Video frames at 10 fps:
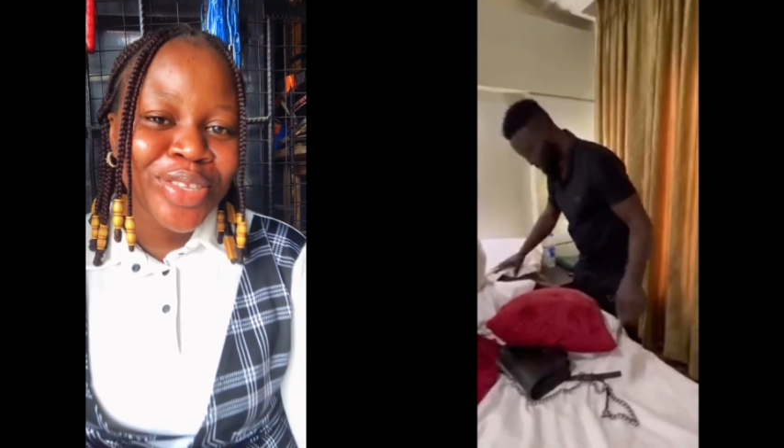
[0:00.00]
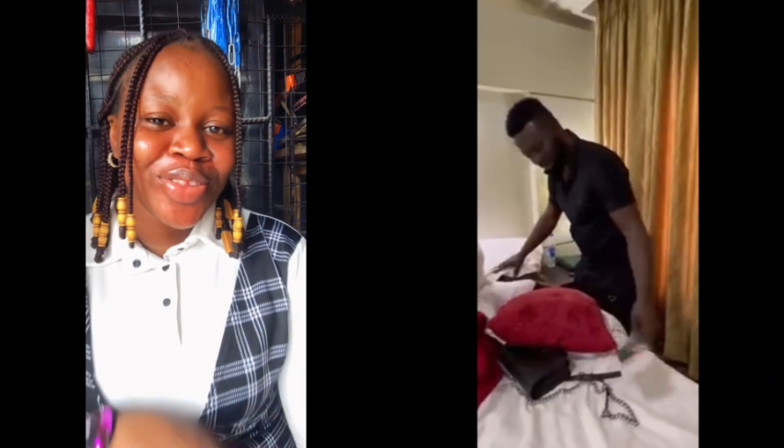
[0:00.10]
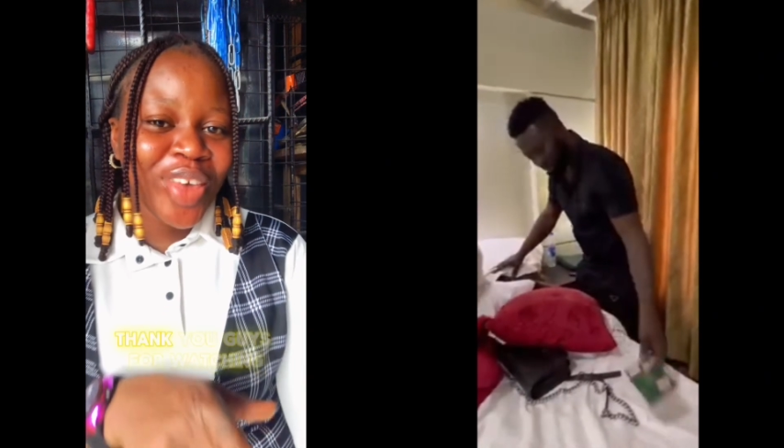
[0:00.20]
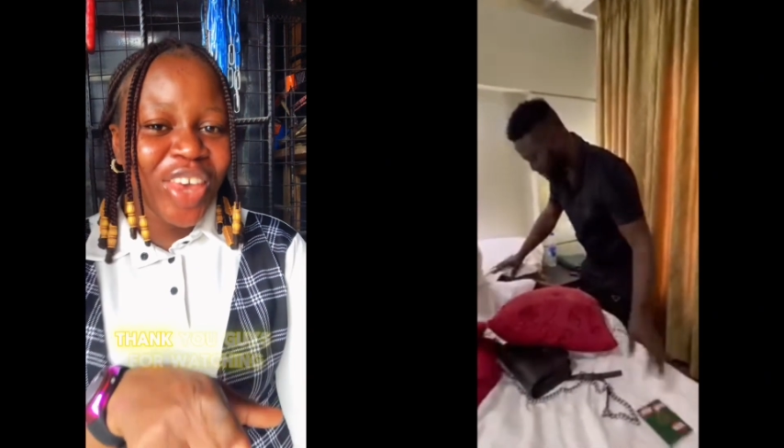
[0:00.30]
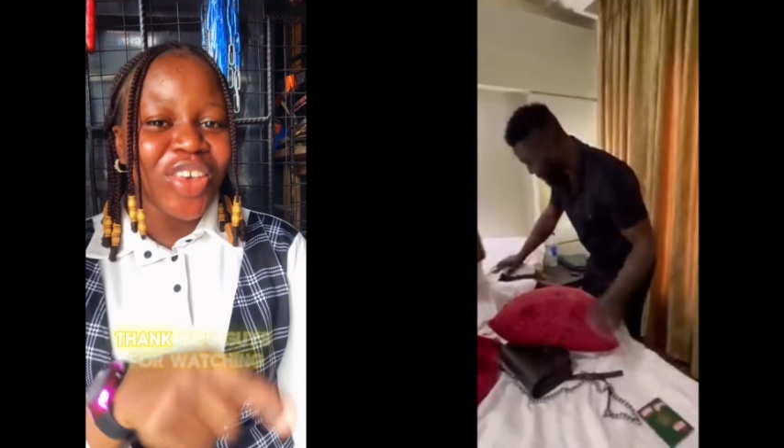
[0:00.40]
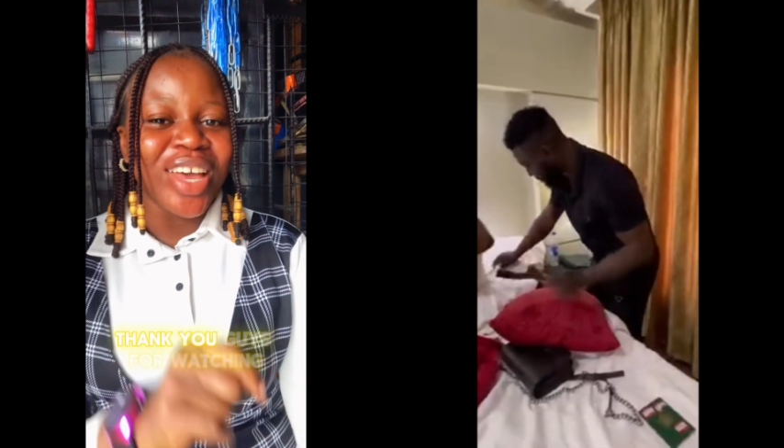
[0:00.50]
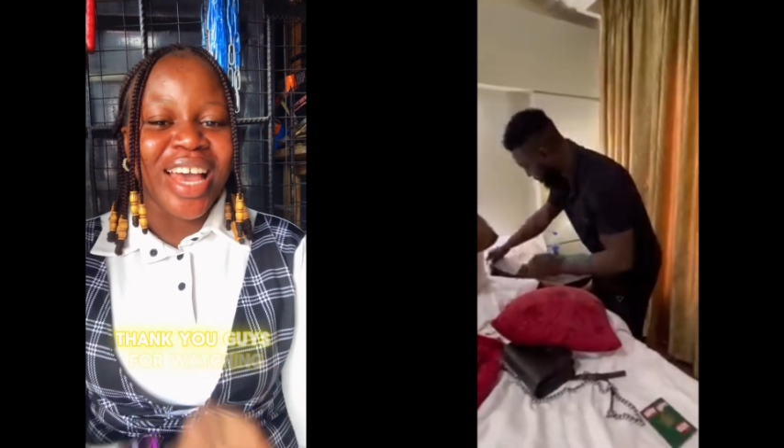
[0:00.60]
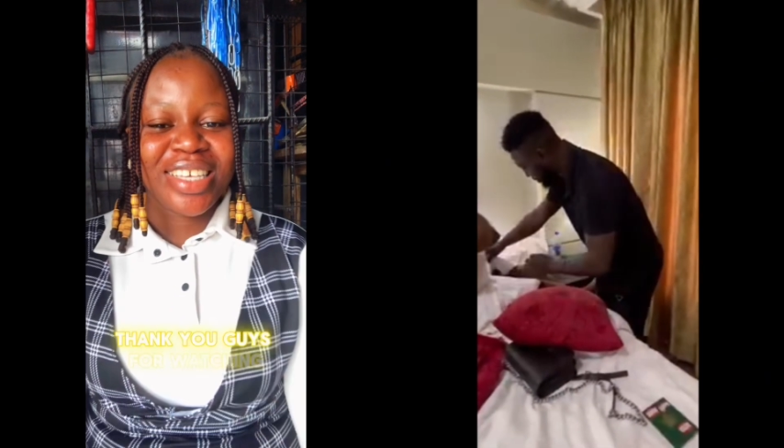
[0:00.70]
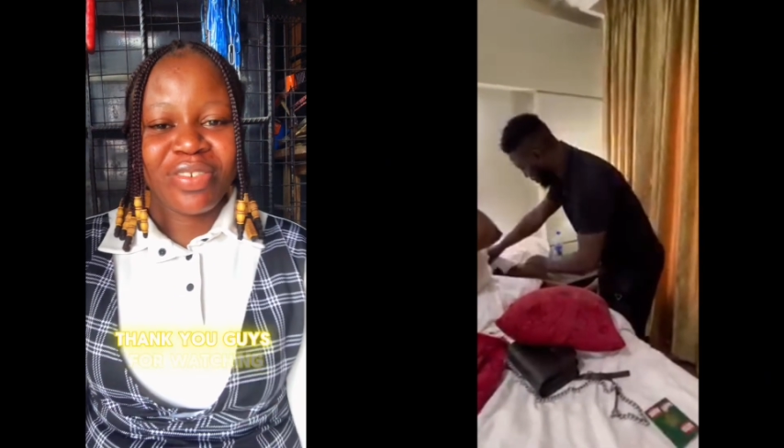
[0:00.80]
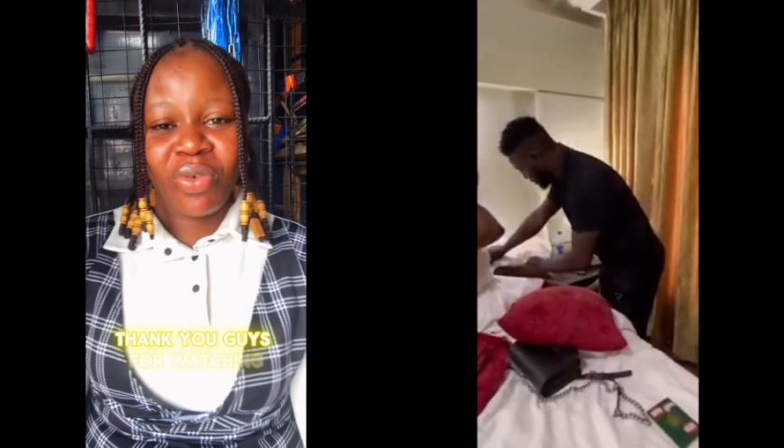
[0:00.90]
Thank you
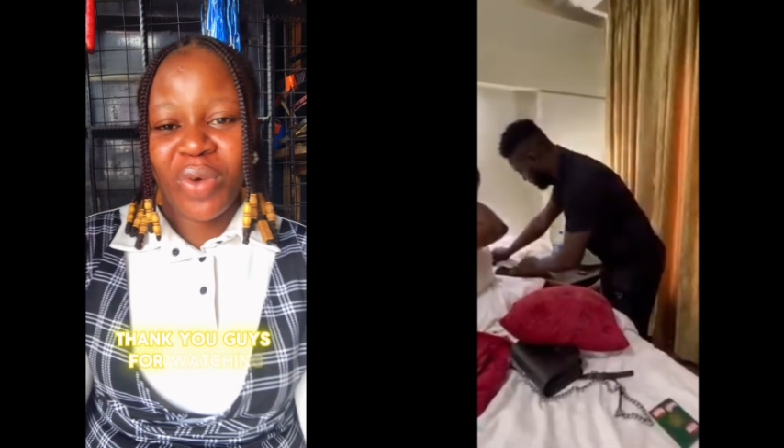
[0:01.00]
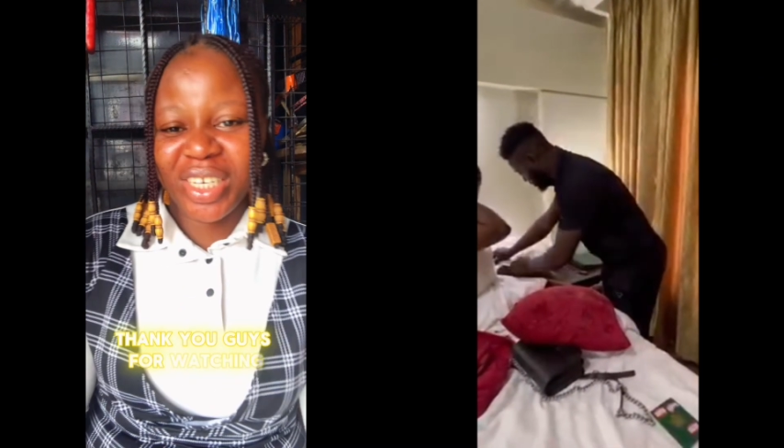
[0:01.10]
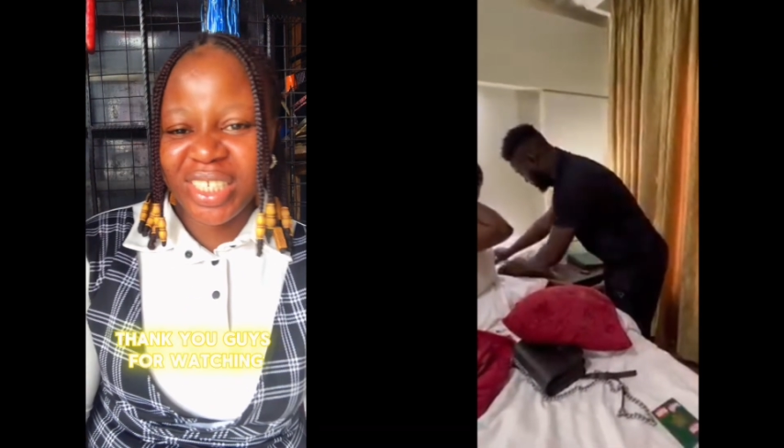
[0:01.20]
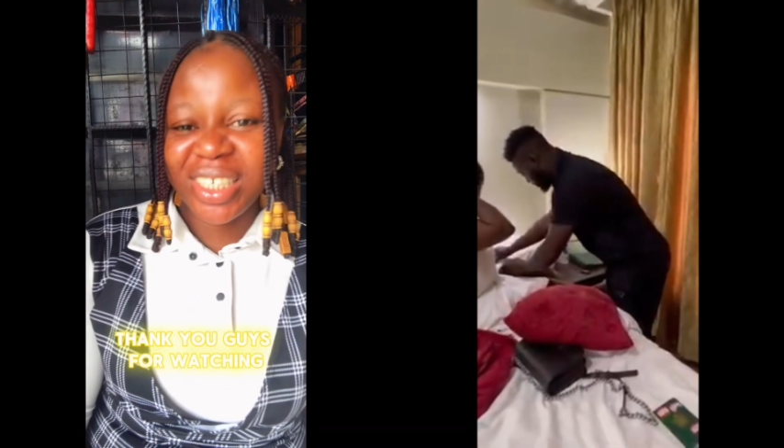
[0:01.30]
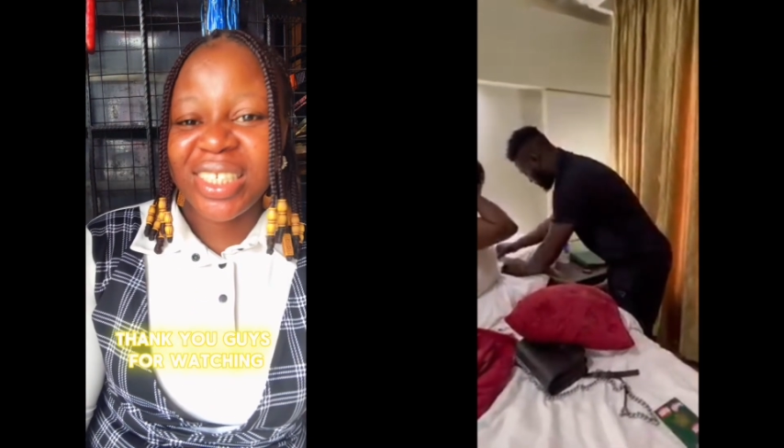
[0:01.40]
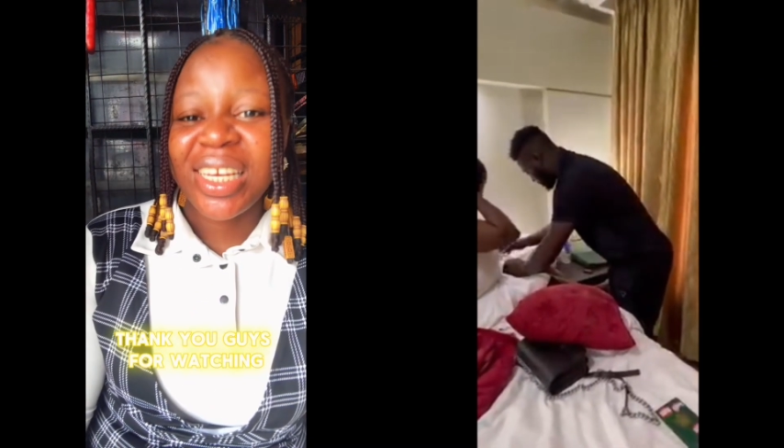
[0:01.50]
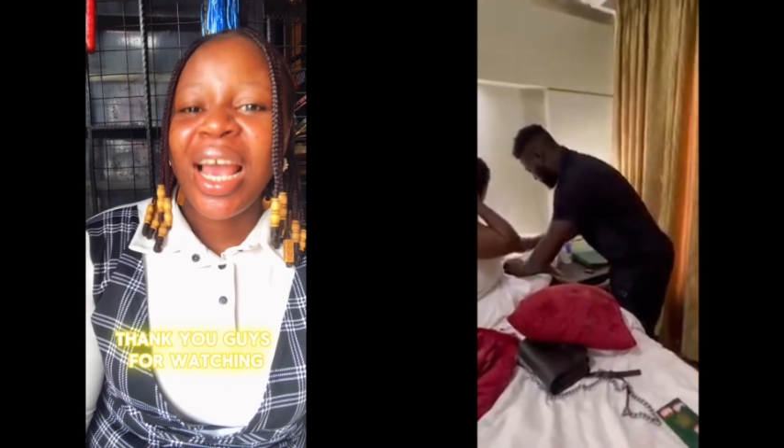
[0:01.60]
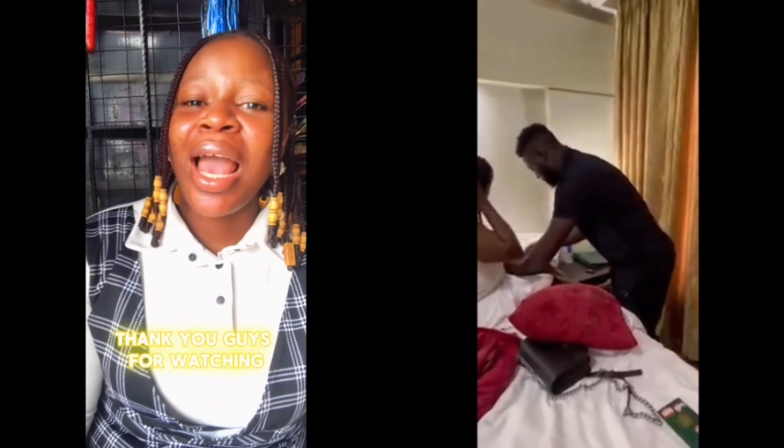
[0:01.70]
guys for watching,